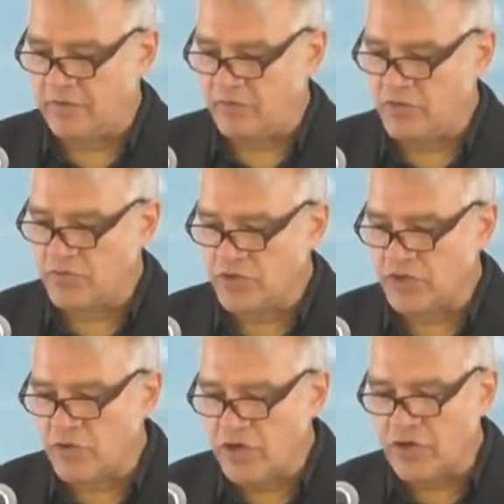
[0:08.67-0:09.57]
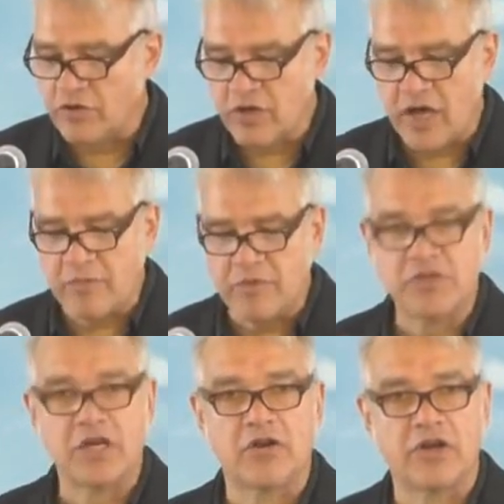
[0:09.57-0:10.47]
which was a critical
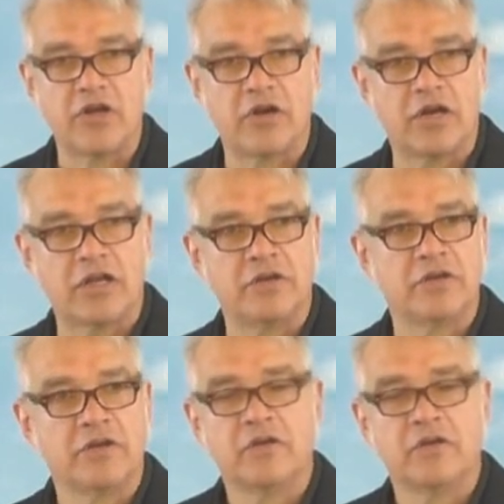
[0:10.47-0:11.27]
commentary on